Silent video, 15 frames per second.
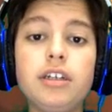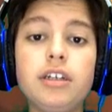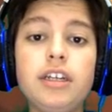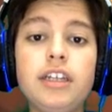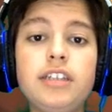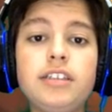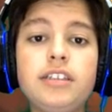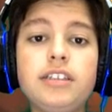
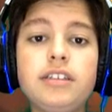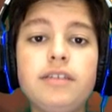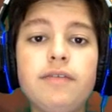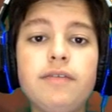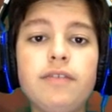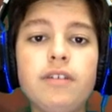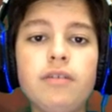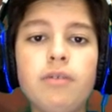It's,
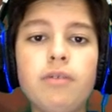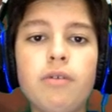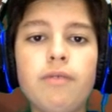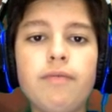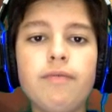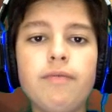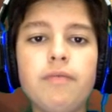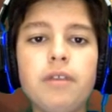
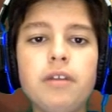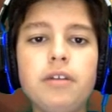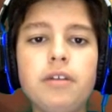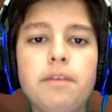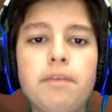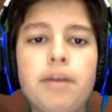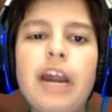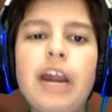the
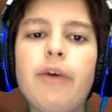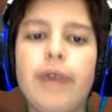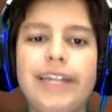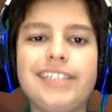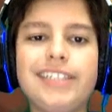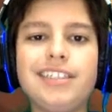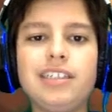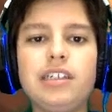
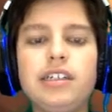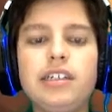Prowess.